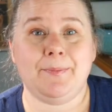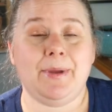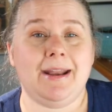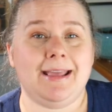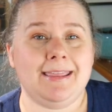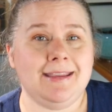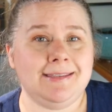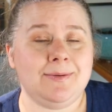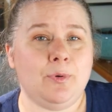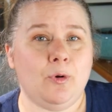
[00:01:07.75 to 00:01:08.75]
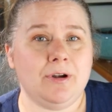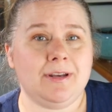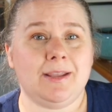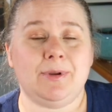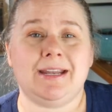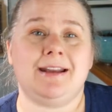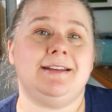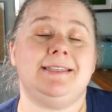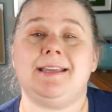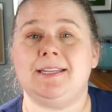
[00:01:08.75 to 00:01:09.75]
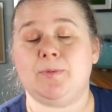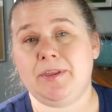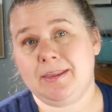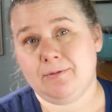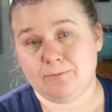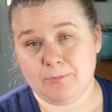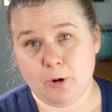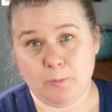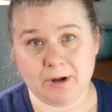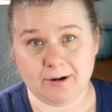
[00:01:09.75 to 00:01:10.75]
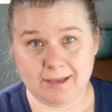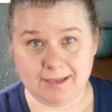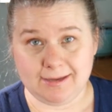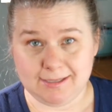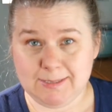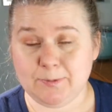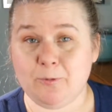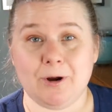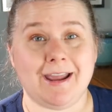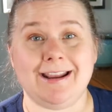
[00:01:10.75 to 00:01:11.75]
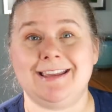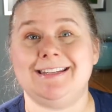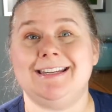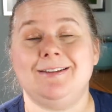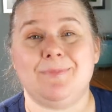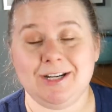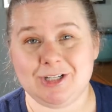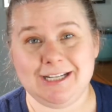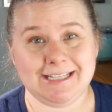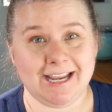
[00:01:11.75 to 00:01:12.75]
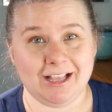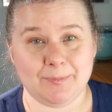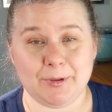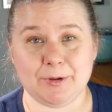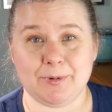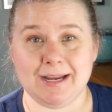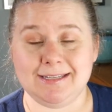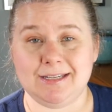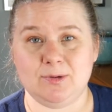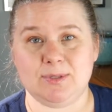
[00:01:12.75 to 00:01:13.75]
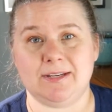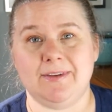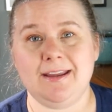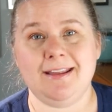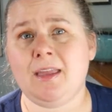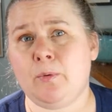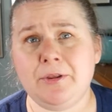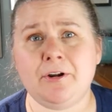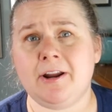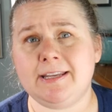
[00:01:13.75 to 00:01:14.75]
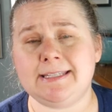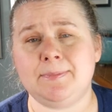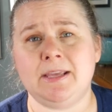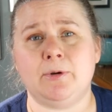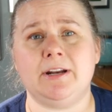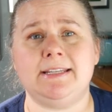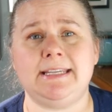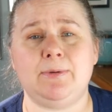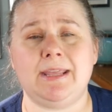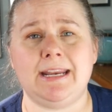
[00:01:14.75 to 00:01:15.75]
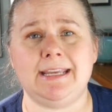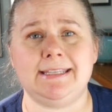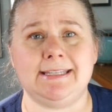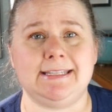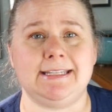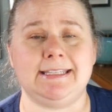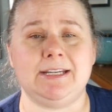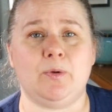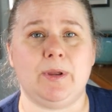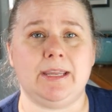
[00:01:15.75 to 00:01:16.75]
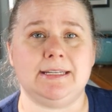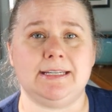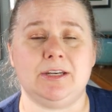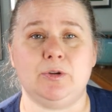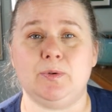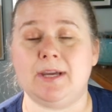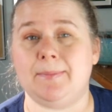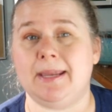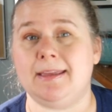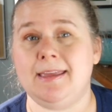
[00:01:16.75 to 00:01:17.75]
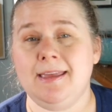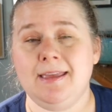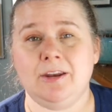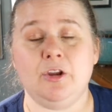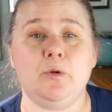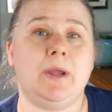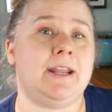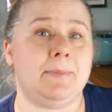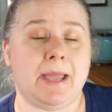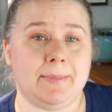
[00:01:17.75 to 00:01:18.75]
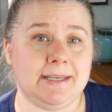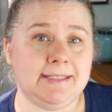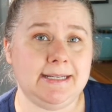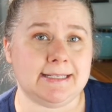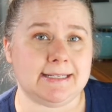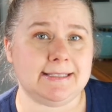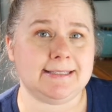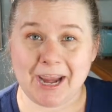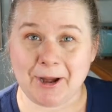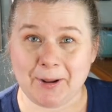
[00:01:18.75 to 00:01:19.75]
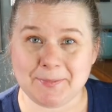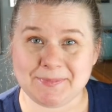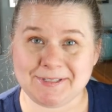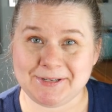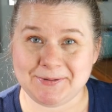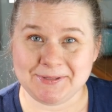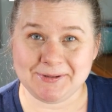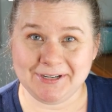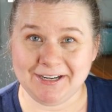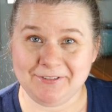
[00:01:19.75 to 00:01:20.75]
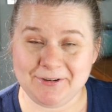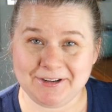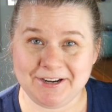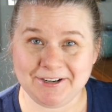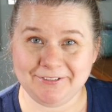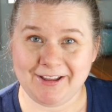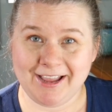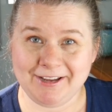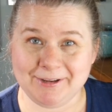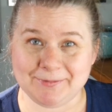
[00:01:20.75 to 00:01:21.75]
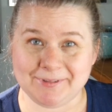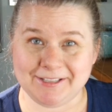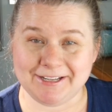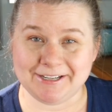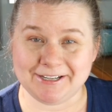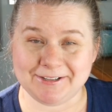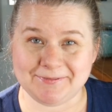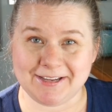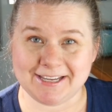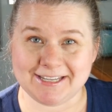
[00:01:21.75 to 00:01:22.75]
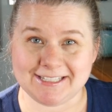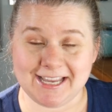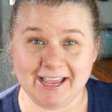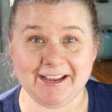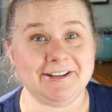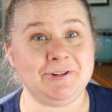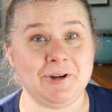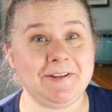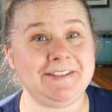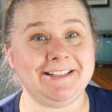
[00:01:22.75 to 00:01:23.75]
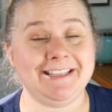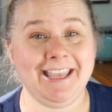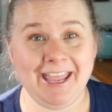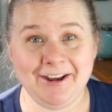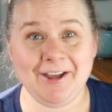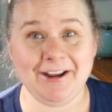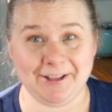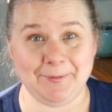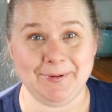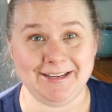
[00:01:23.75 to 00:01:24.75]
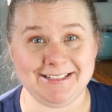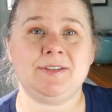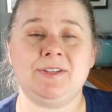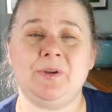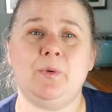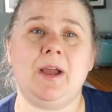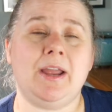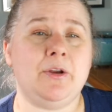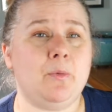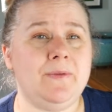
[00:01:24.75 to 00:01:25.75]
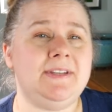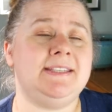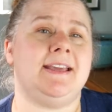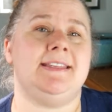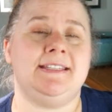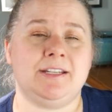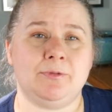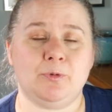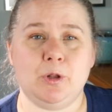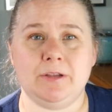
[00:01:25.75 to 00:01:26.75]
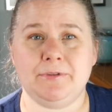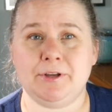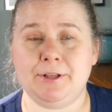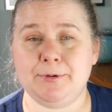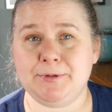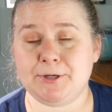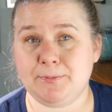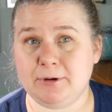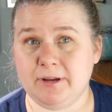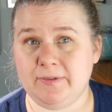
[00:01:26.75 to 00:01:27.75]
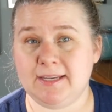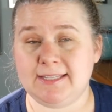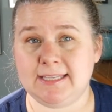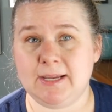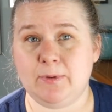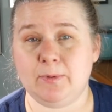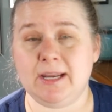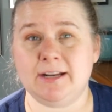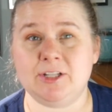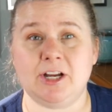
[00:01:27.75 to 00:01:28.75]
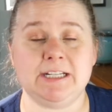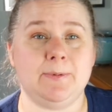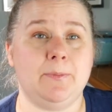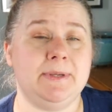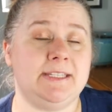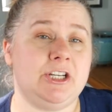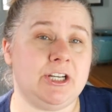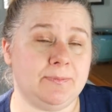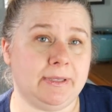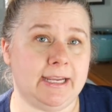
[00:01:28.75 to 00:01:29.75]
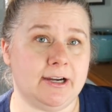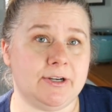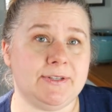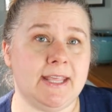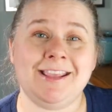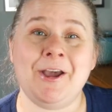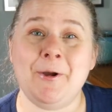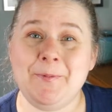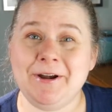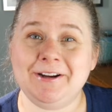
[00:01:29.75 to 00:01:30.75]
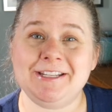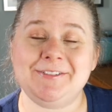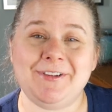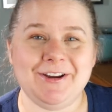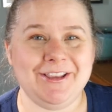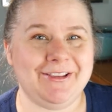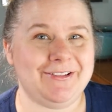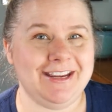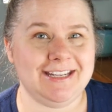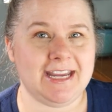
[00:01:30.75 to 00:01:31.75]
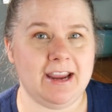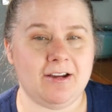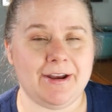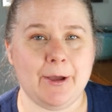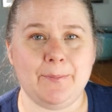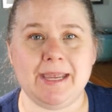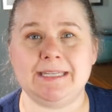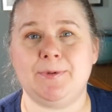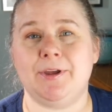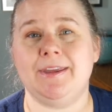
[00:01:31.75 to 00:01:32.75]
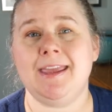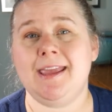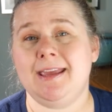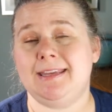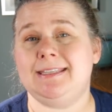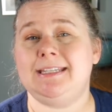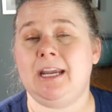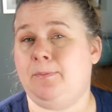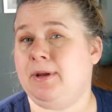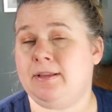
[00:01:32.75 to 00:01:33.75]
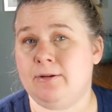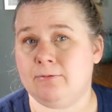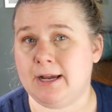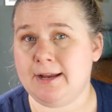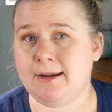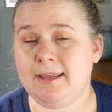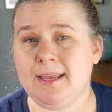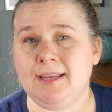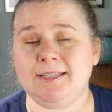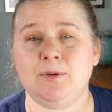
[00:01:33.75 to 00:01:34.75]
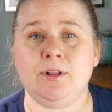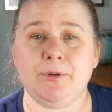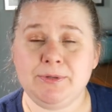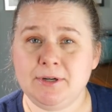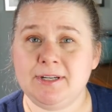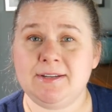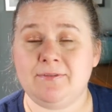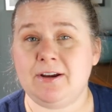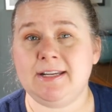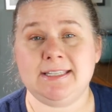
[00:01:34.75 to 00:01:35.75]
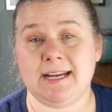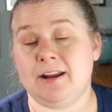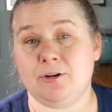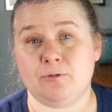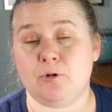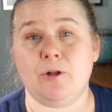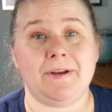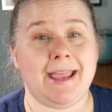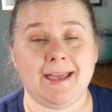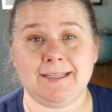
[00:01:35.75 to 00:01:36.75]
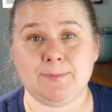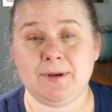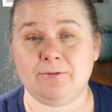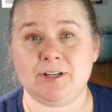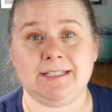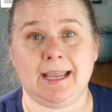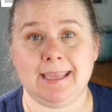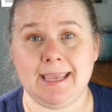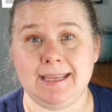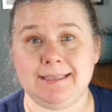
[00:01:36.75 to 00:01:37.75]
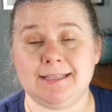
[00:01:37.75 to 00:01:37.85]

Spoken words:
But I think it's important that we kind of discuss what the opener is before getting into much detail about the Rays' use of it, and whether or not it's something we're going to see with any consistency going into new and upcoming seasons. And I'm so sorry if you can hear a vacuum cleaner, because I just cannot help it. So I know we've discussed the role of the closer previously when we kind of talked about position players. The opener is a very unique take on how baseball is typically run. So closer is a very standard role and has been for decades.